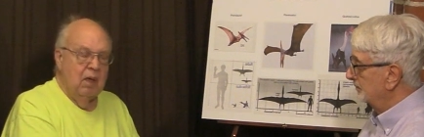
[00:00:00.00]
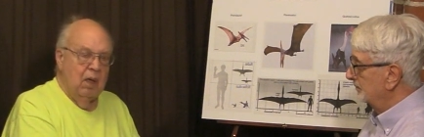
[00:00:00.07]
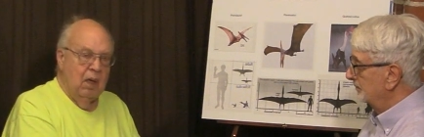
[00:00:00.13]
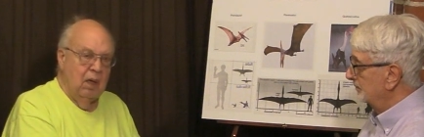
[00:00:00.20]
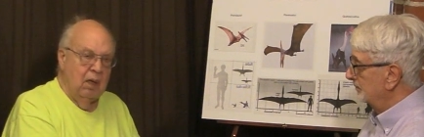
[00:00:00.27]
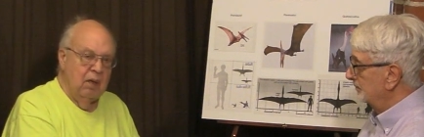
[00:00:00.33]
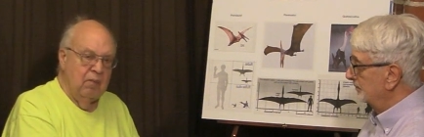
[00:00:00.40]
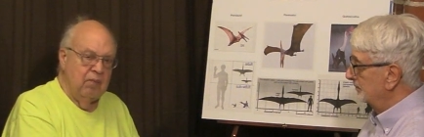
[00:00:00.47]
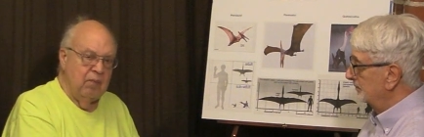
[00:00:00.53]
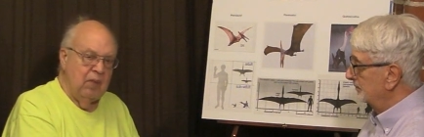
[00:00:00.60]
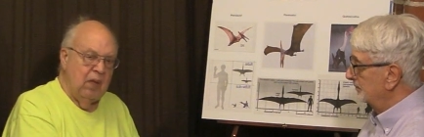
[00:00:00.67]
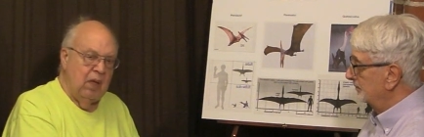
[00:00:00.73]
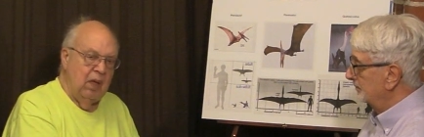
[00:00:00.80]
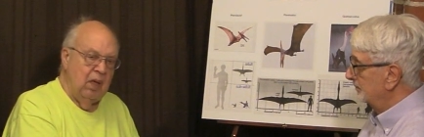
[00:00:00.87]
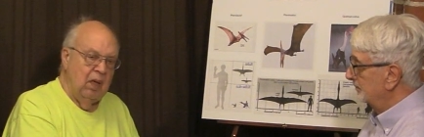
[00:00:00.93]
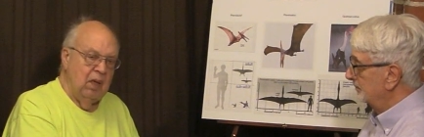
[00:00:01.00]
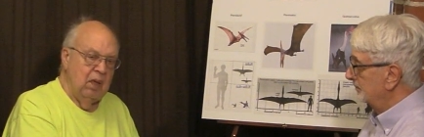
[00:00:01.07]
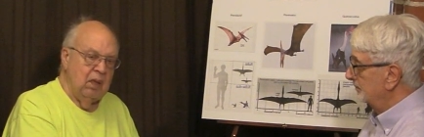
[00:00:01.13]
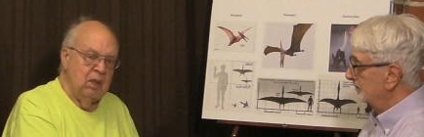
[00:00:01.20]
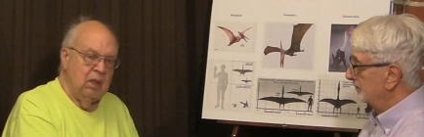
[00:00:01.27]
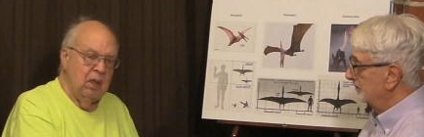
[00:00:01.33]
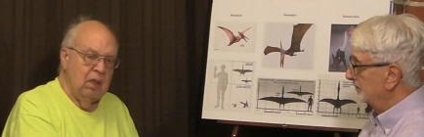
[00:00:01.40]
Speaker 1: Um,
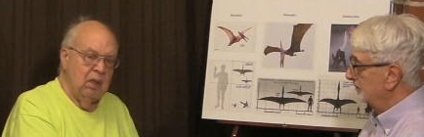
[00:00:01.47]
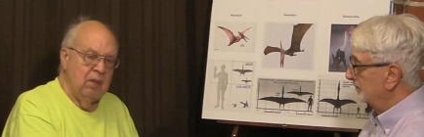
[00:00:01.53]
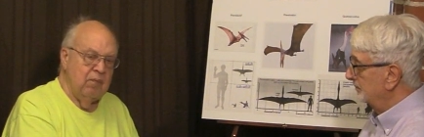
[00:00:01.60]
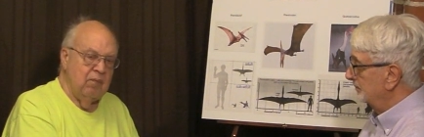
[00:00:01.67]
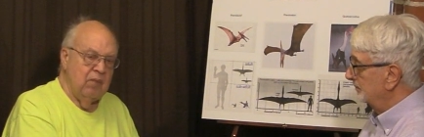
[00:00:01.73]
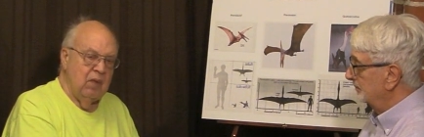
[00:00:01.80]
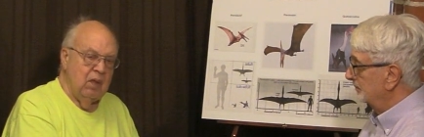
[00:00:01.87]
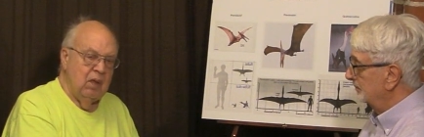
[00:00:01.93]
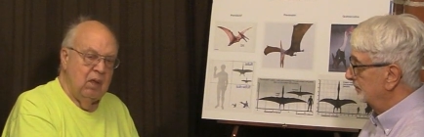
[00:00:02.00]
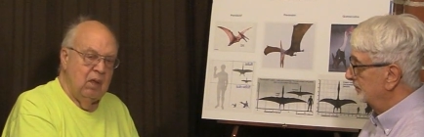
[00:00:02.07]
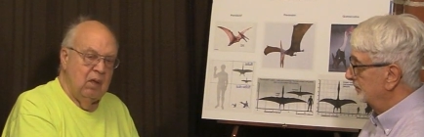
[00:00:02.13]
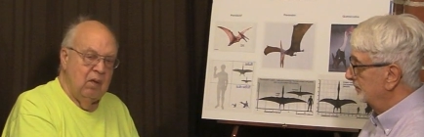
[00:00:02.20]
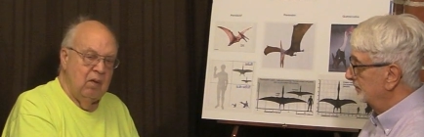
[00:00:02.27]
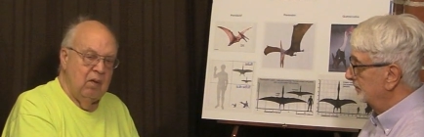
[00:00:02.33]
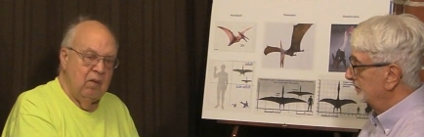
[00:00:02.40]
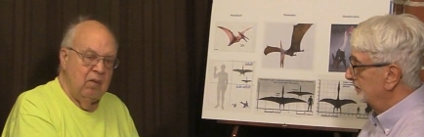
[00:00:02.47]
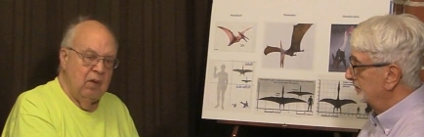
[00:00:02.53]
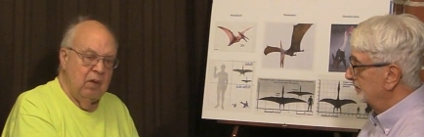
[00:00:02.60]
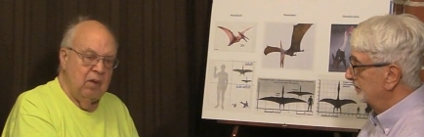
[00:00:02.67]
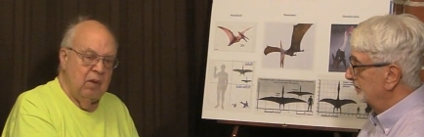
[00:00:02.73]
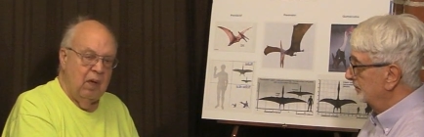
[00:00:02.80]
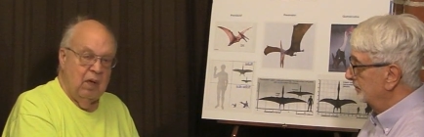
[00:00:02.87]
and uh,
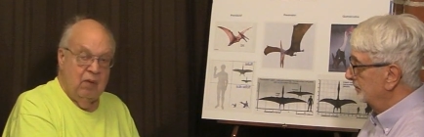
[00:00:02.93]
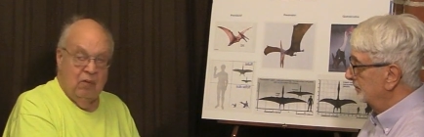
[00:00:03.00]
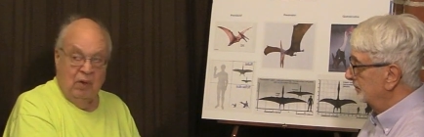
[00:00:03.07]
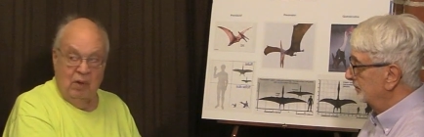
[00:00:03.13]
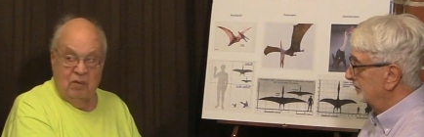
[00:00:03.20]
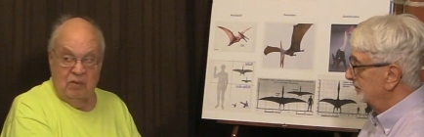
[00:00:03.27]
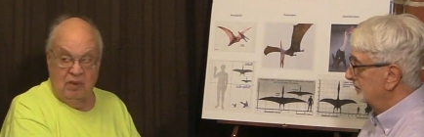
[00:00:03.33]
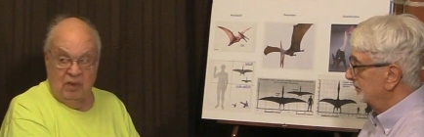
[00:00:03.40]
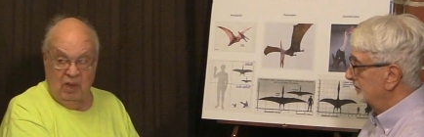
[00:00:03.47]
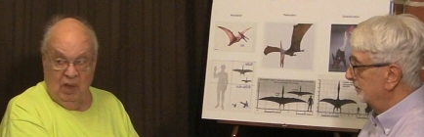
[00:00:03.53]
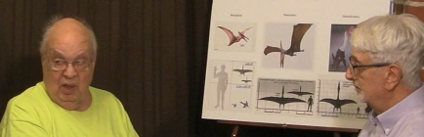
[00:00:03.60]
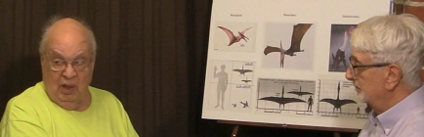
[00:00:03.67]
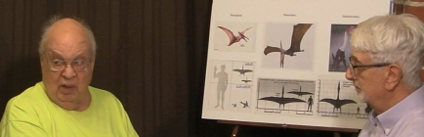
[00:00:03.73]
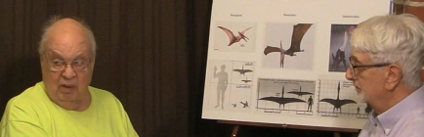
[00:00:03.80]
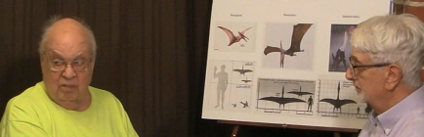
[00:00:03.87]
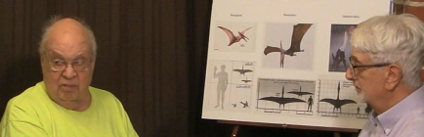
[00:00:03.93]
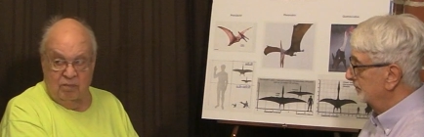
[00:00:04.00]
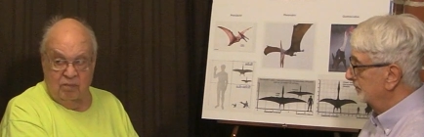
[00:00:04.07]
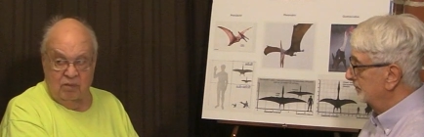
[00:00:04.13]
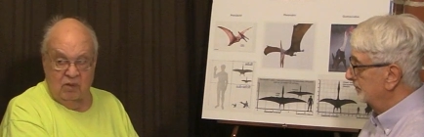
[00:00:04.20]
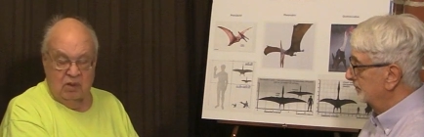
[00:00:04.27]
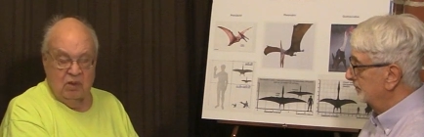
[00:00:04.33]
they're not around today
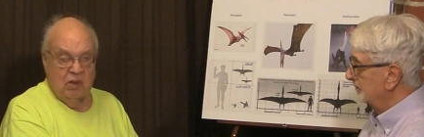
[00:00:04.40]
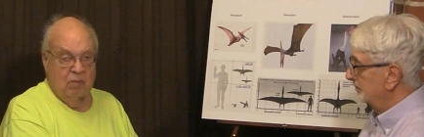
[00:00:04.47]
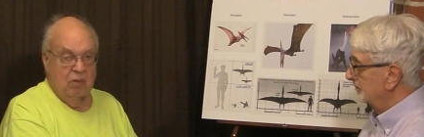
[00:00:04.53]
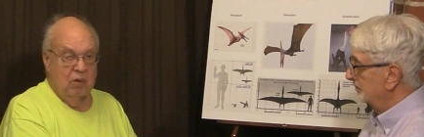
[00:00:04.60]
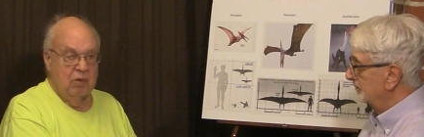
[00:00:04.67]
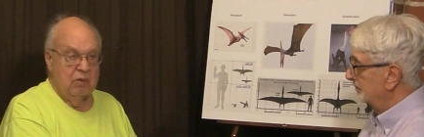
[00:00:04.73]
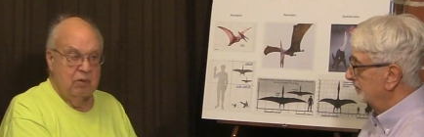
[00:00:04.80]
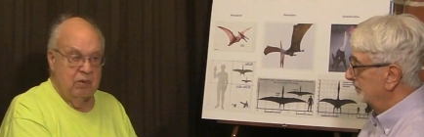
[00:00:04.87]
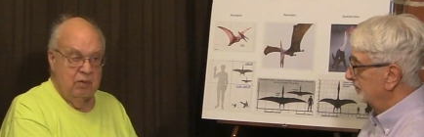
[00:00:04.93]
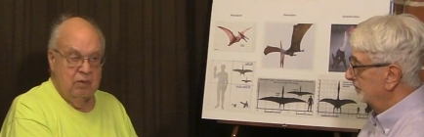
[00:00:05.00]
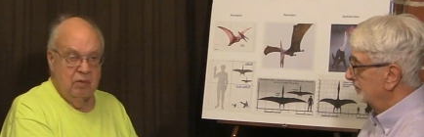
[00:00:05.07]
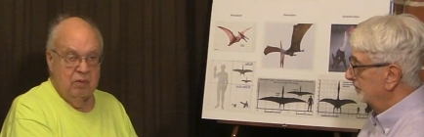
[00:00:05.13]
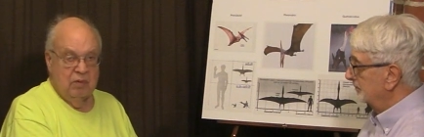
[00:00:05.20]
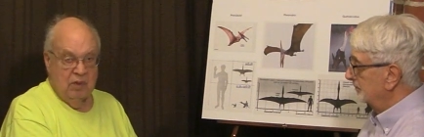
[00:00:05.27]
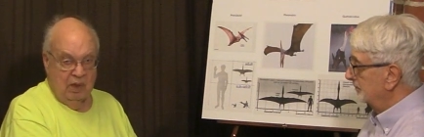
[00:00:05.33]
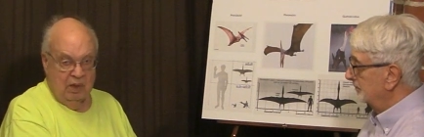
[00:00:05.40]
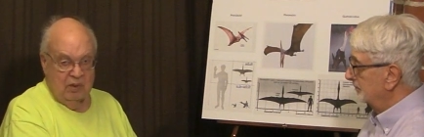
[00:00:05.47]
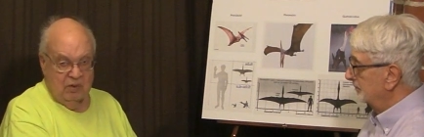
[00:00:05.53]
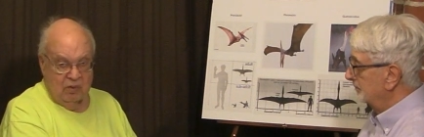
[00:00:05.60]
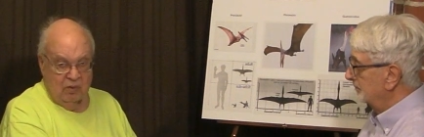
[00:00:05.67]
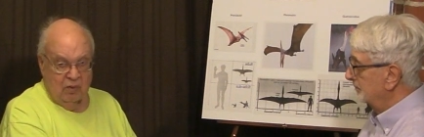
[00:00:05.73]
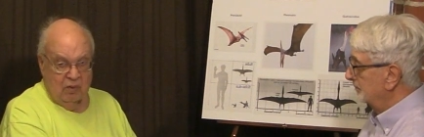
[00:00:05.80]
similar to
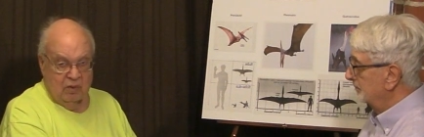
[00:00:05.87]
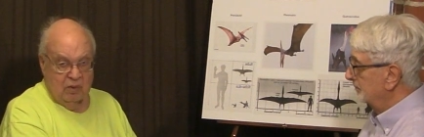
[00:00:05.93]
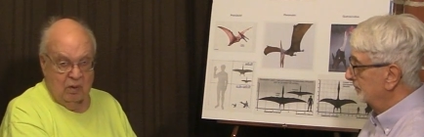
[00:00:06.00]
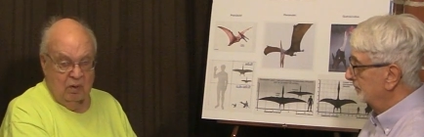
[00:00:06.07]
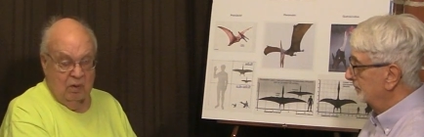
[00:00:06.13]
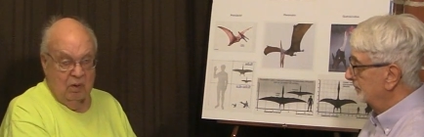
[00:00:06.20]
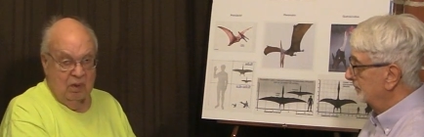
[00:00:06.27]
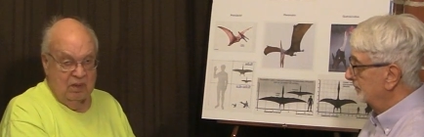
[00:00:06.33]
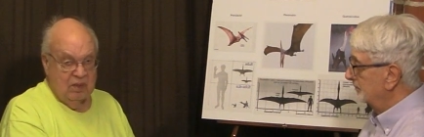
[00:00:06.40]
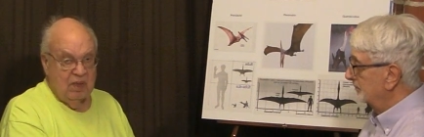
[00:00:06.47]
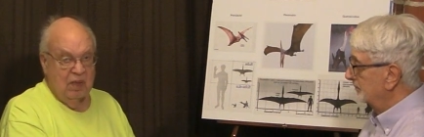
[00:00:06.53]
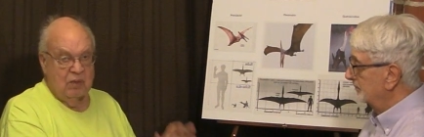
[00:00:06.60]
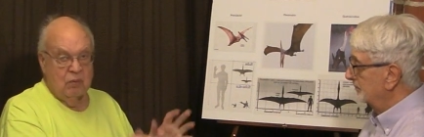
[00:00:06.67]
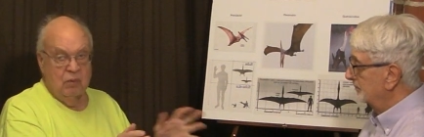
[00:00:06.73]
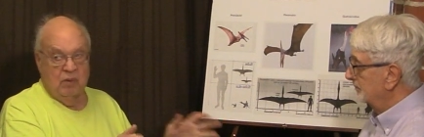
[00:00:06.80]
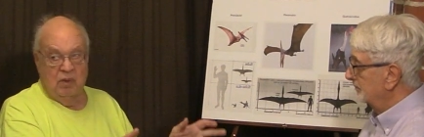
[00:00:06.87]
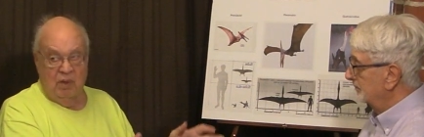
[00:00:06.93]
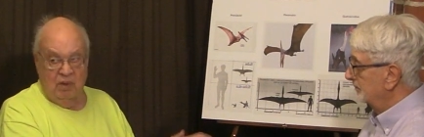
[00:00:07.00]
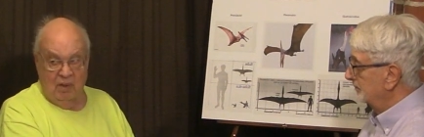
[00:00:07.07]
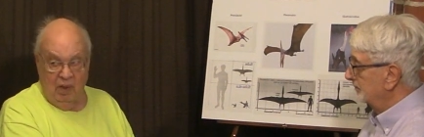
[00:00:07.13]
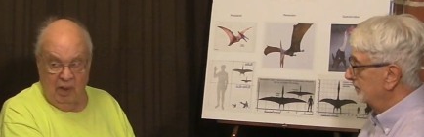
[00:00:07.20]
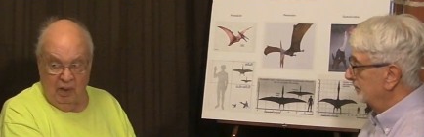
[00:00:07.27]
dinosaurs, or at least that's what
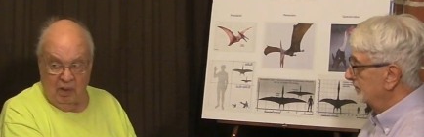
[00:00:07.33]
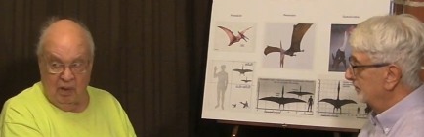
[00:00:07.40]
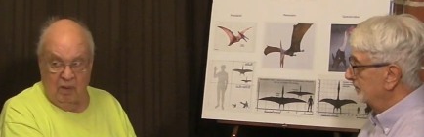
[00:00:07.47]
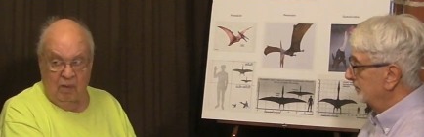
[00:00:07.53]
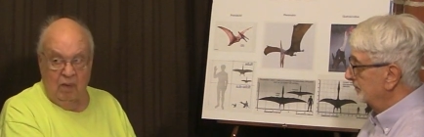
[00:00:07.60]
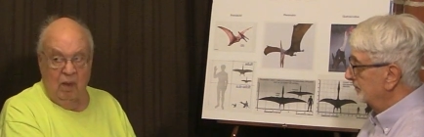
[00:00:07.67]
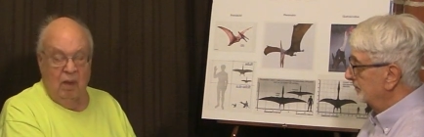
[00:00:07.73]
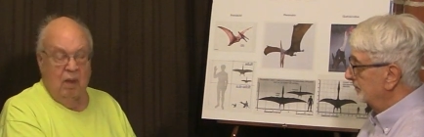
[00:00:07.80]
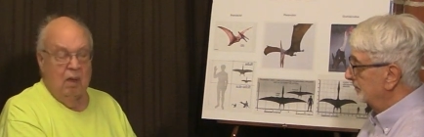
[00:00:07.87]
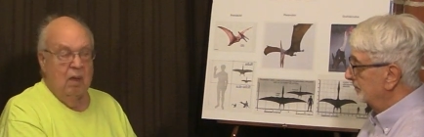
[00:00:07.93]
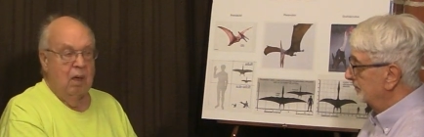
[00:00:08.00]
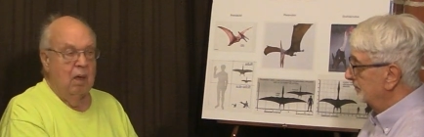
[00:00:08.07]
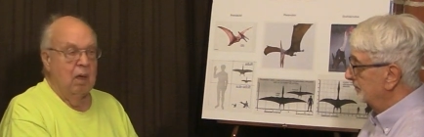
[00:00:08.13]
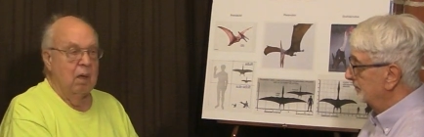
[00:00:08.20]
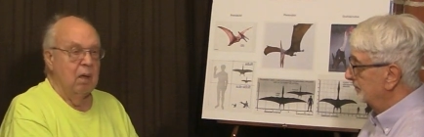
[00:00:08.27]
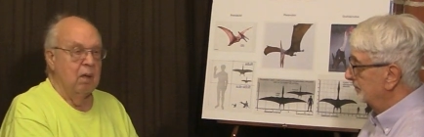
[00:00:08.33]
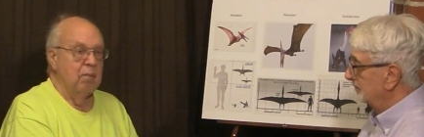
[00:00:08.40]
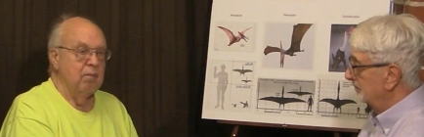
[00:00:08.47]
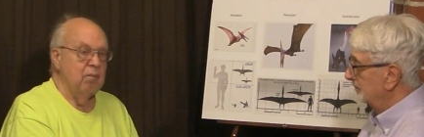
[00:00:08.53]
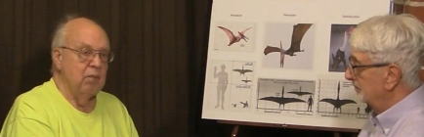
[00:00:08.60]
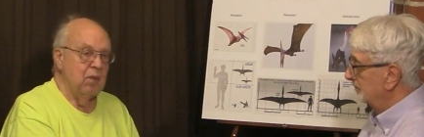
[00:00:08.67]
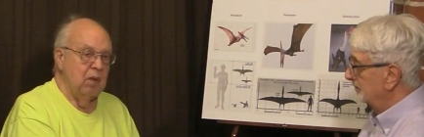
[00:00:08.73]
they think.
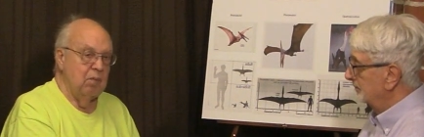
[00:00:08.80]
Um,